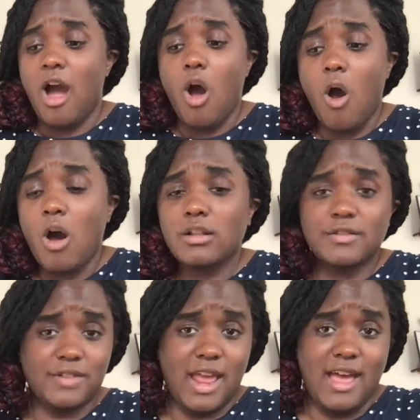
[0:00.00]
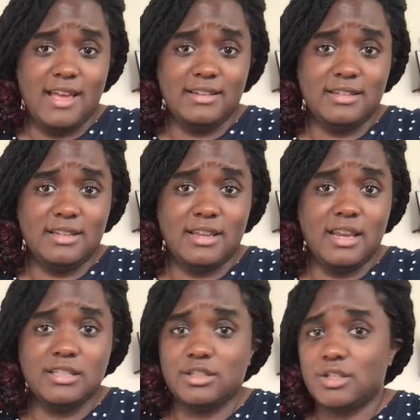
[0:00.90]
all of that
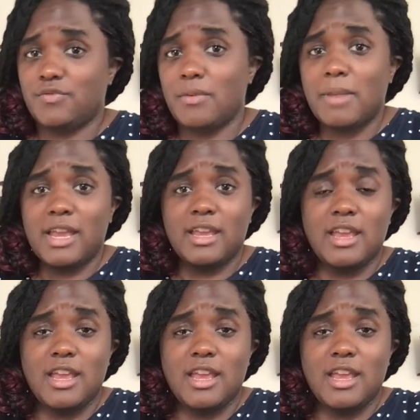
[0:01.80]
is just from my